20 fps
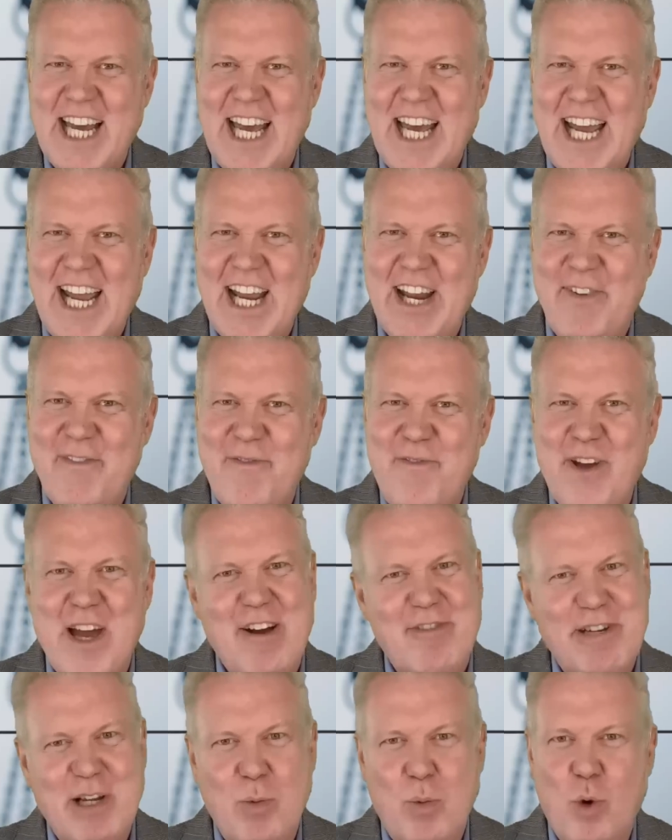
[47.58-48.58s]
a
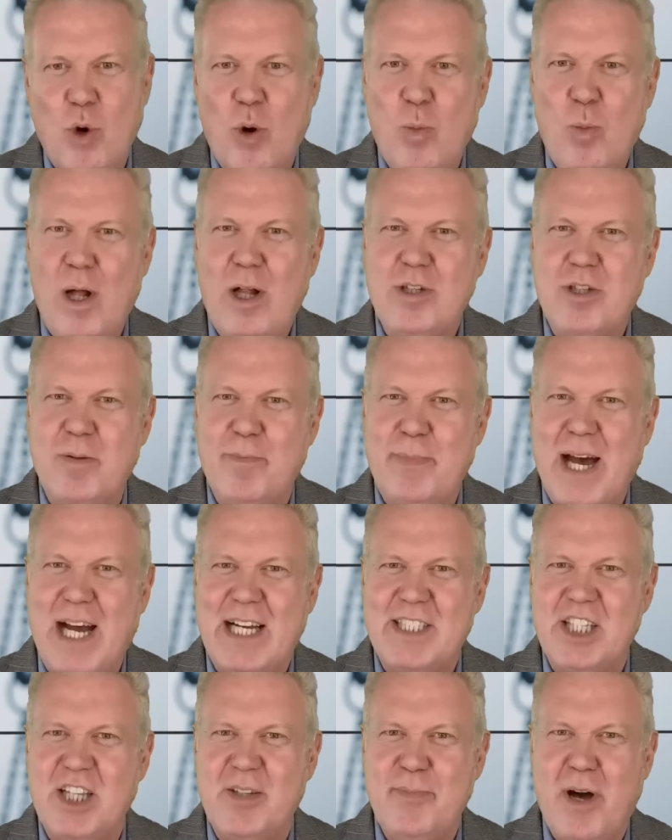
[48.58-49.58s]
very warm welcome
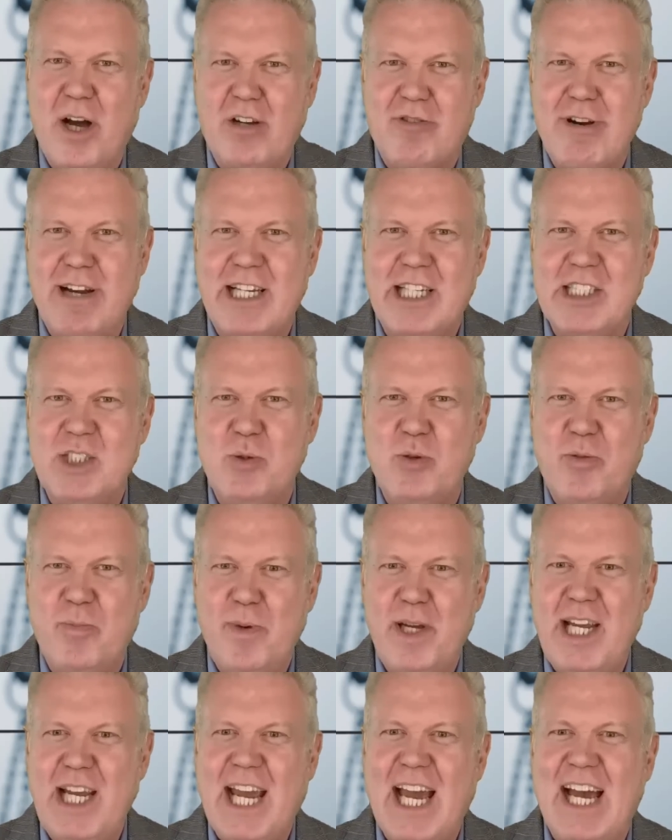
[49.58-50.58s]
back to the Muckrakers with
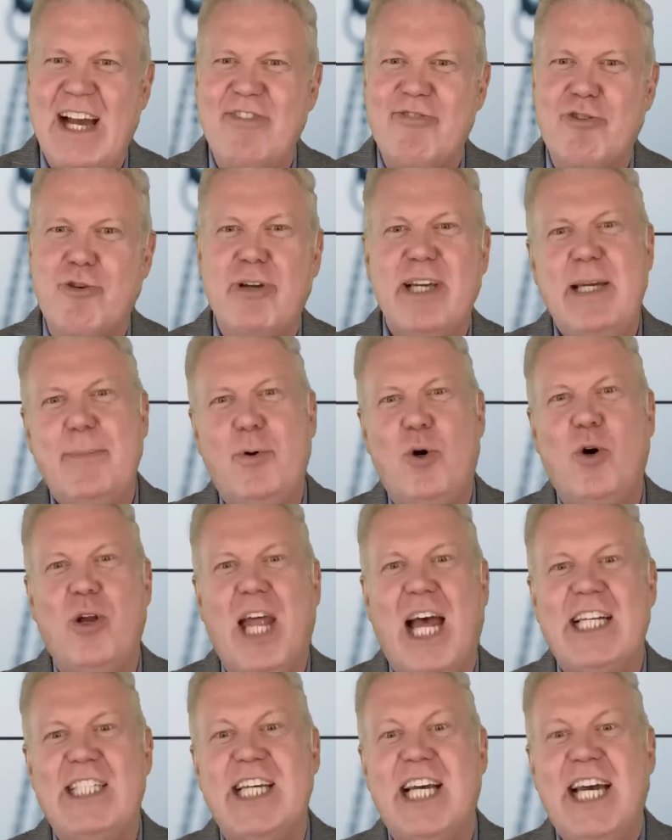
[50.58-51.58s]
me, Andrew
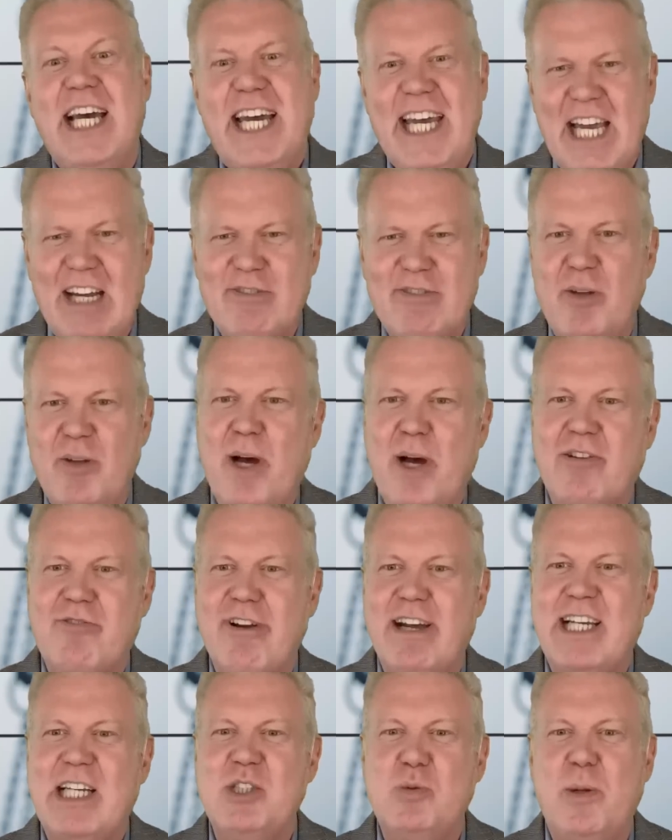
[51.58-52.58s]
Eborn. And here on the
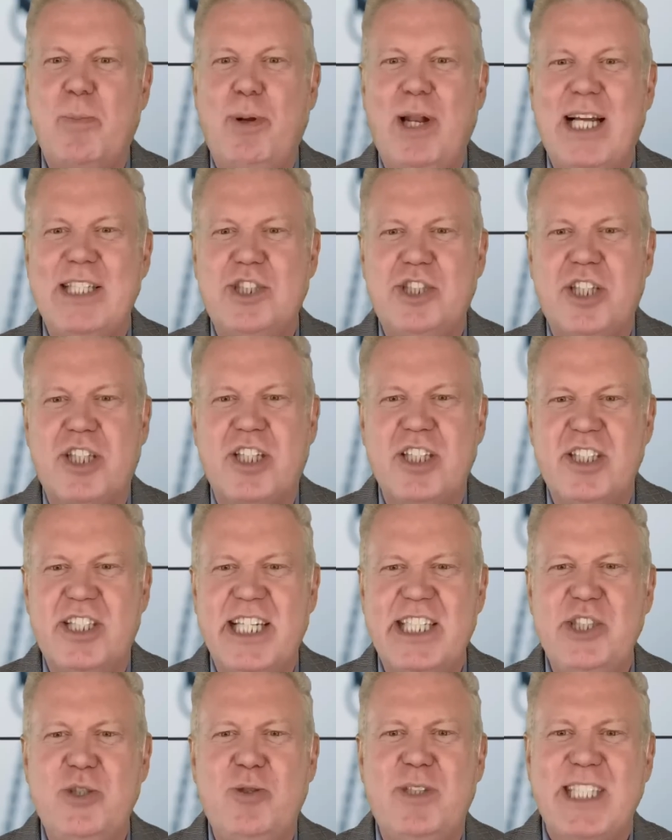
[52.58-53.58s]
Muckrakers, we pledge to
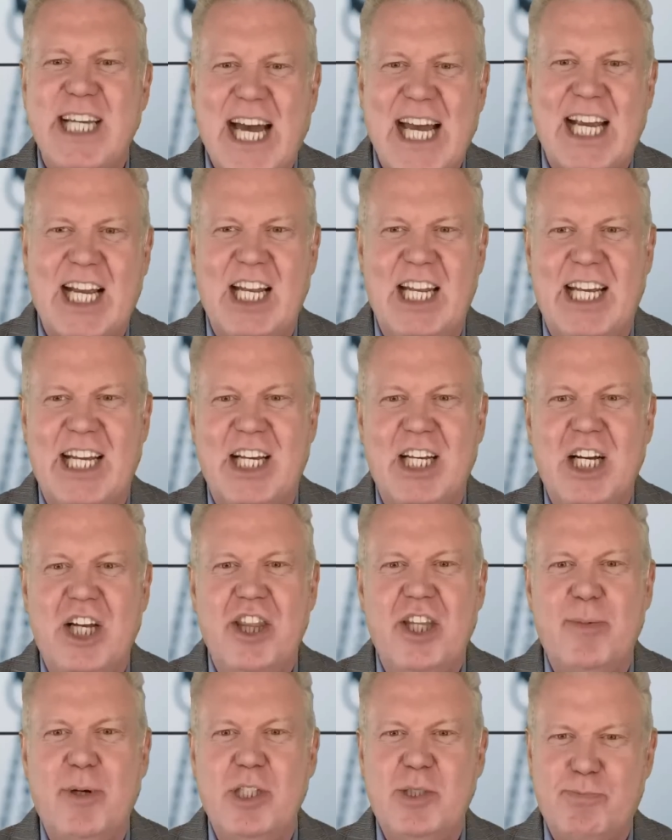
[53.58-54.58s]
continue tackling
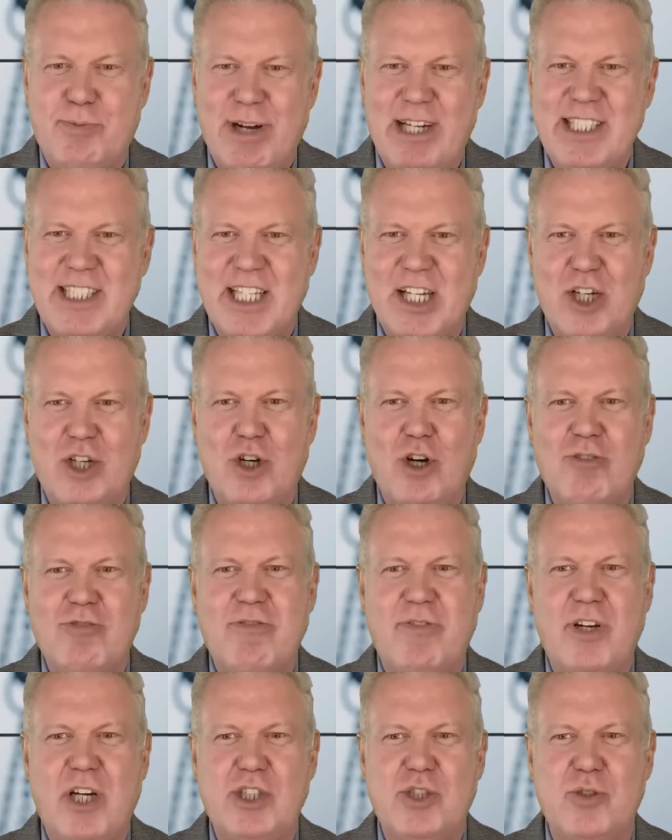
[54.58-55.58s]
the most pressing and
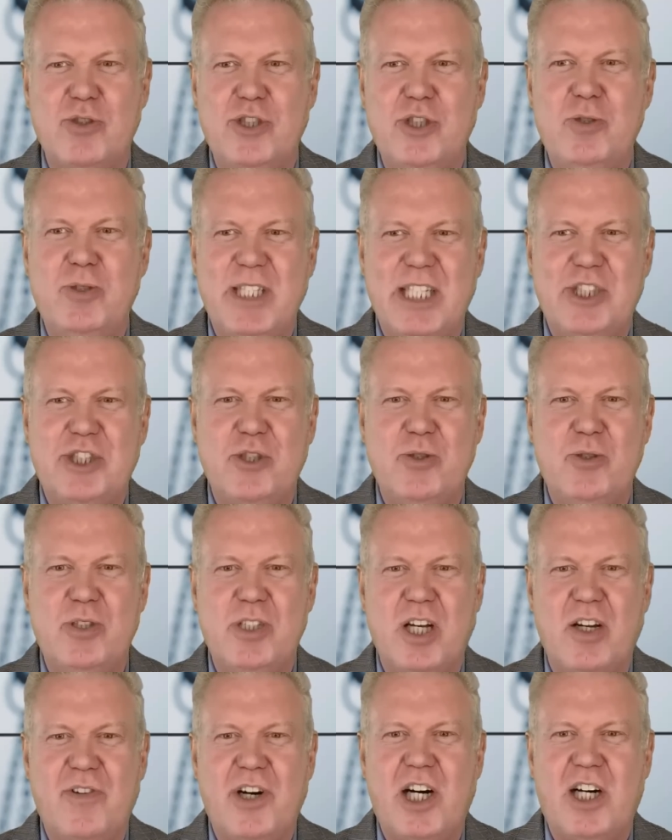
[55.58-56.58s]
controversial news issues
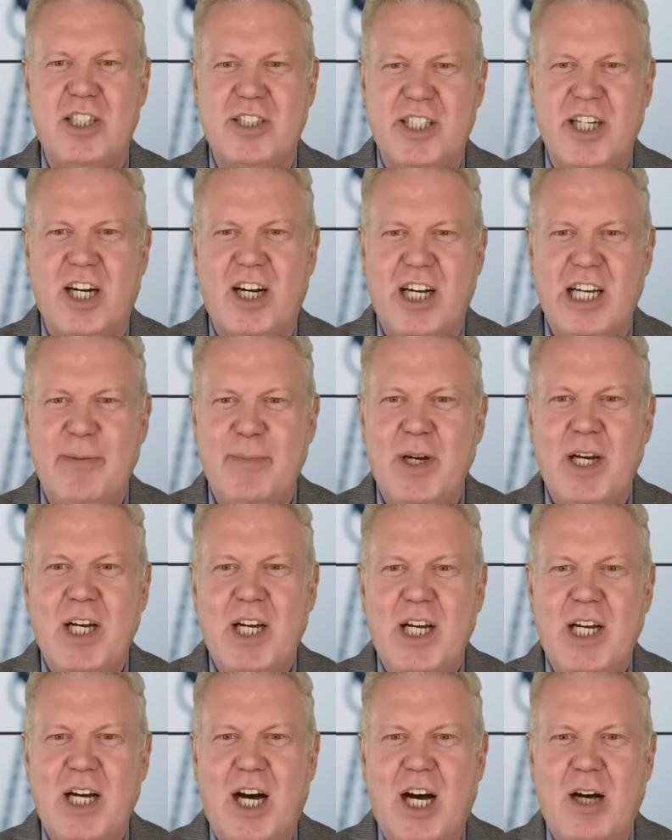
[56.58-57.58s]
of our time.
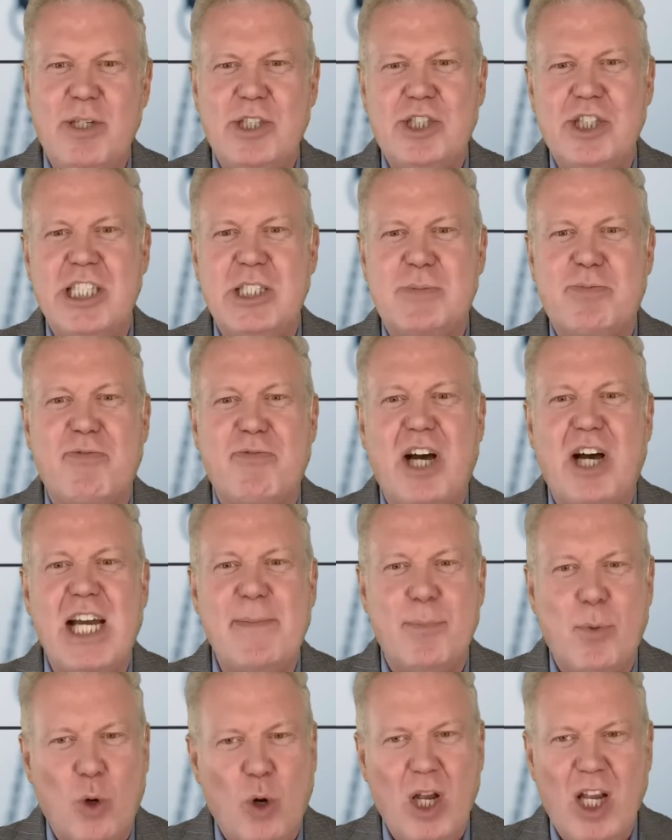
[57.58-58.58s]
Our mission is to
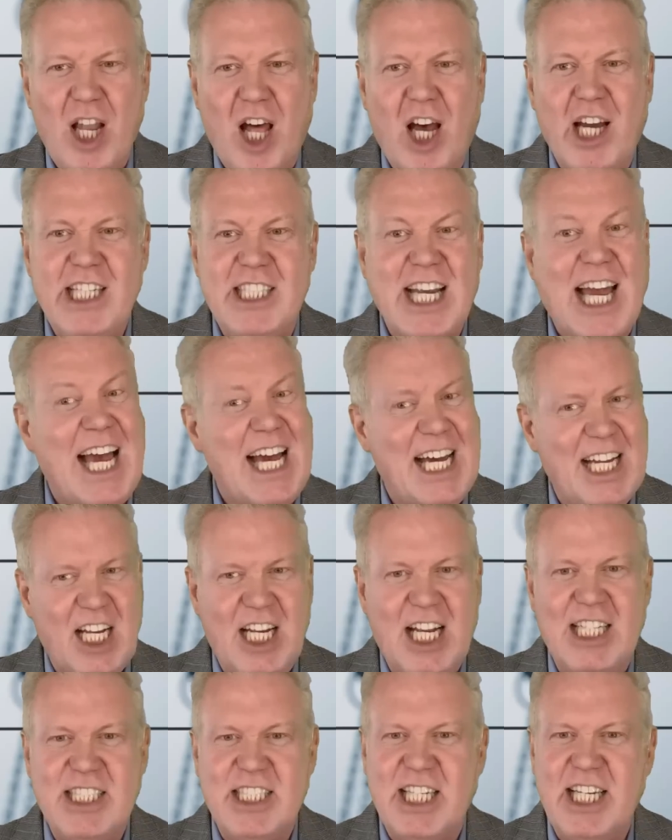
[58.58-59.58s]
provide more light and
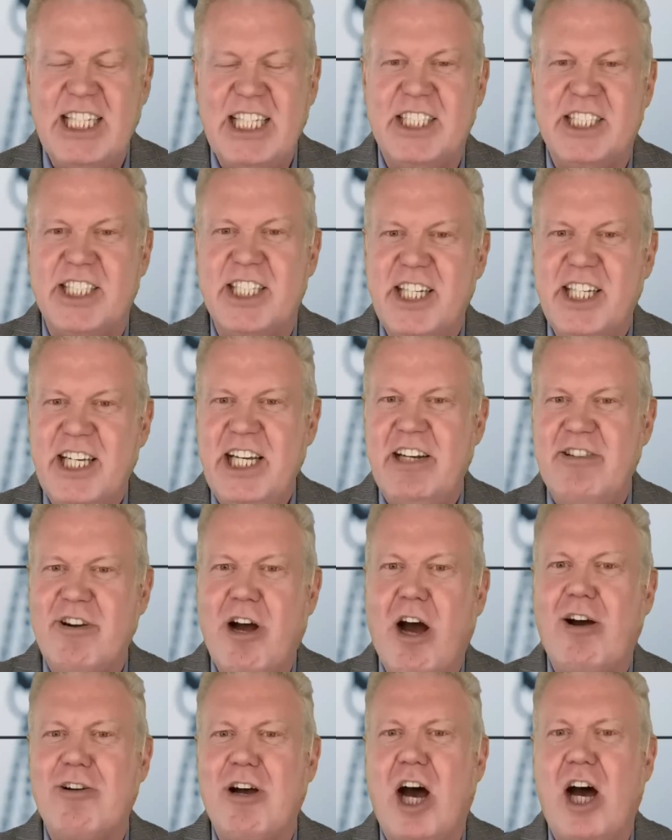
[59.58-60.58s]
less heat in
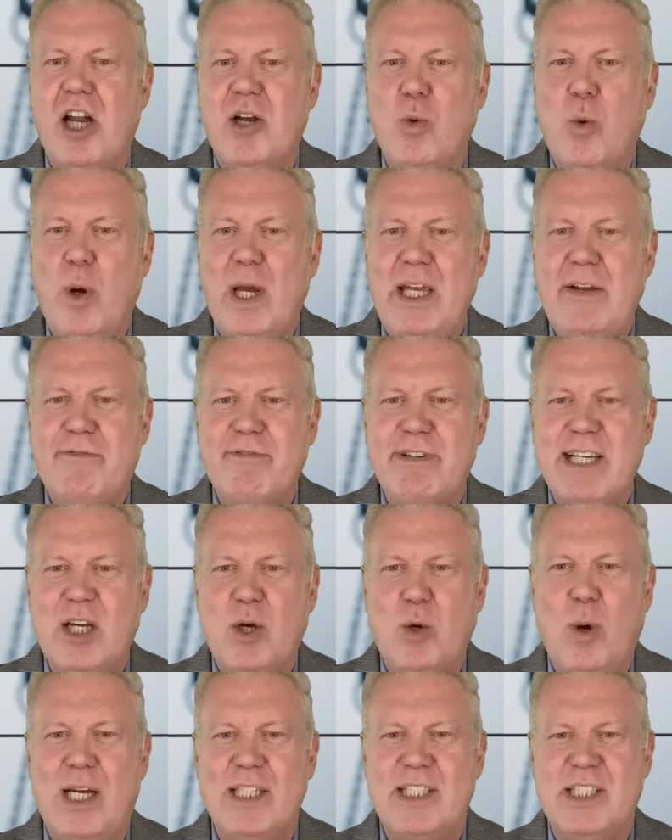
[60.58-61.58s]
our unwavering
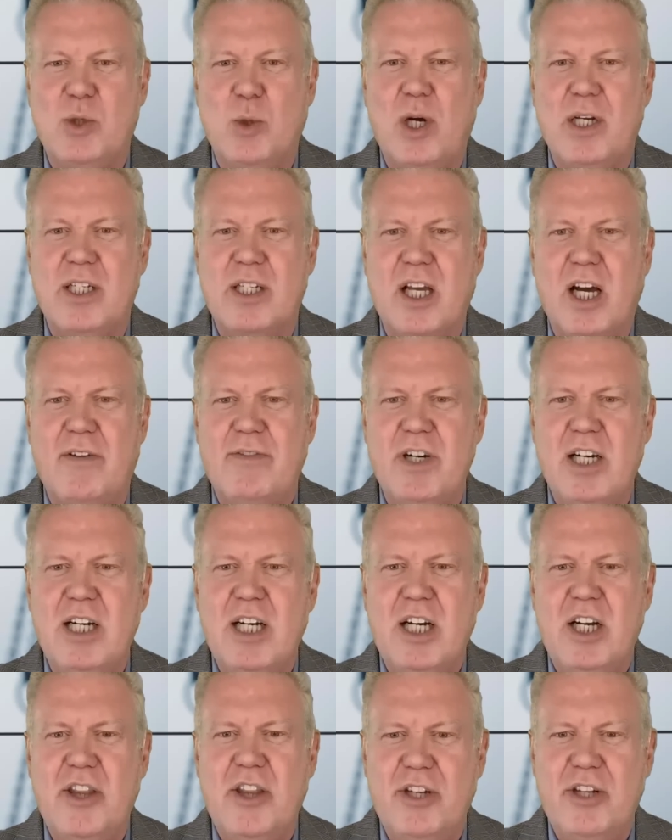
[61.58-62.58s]
quest to uncover
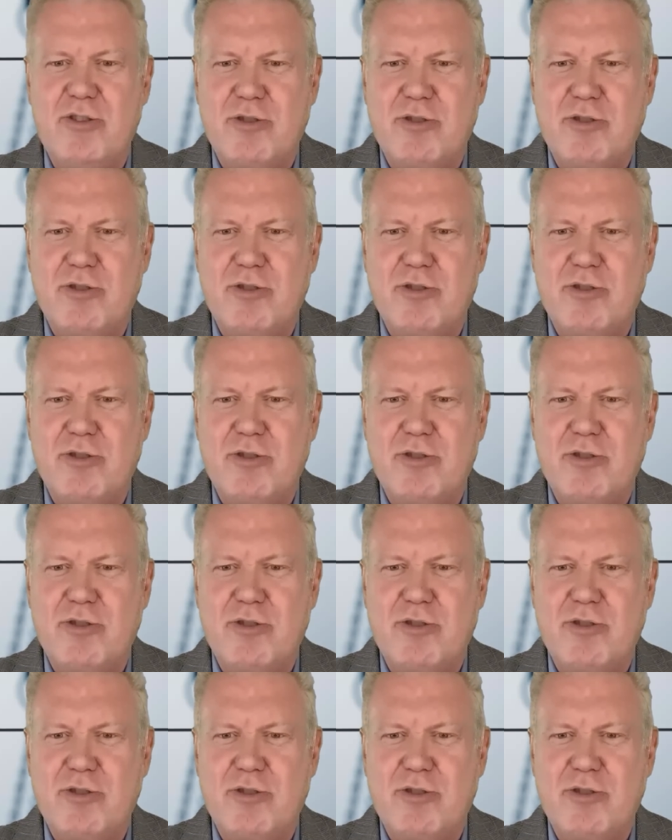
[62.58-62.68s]
the